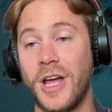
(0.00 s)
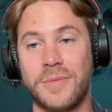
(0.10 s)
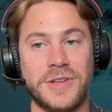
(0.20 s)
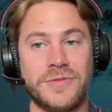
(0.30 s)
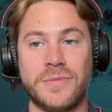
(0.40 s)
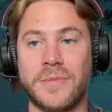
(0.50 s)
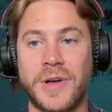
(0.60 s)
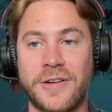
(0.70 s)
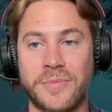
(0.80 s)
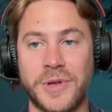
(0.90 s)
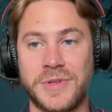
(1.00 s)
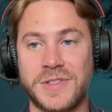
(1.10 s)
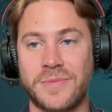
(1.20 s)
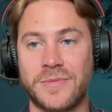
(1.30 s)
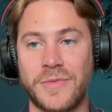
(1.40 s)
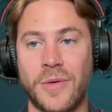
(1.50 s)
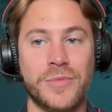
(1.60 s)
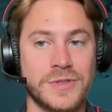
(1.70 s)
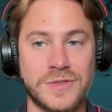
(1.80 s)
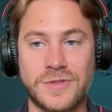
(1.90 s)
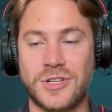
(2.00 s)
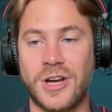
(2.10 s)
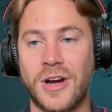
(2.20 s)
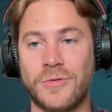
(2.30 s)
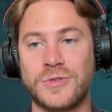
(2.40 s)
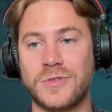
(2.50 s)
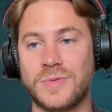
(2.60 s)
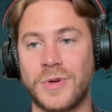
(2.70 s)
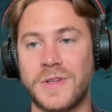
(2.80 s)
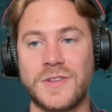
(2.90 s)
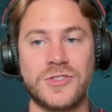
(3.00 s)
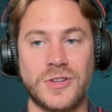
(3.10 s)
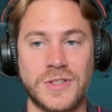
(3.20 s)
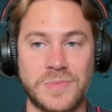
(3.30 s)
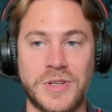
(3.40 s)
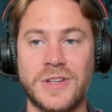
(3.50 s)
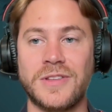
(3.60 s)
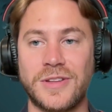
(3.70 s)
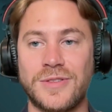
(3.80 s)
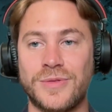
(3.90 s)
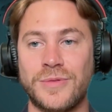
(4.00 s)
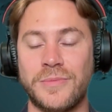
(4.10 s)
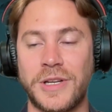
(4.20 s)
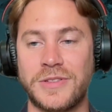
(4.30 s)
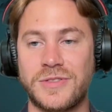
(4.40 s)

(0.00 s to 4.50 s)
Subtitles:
even have maybe some numbers to share, or just what is it, generally speaking, that you managed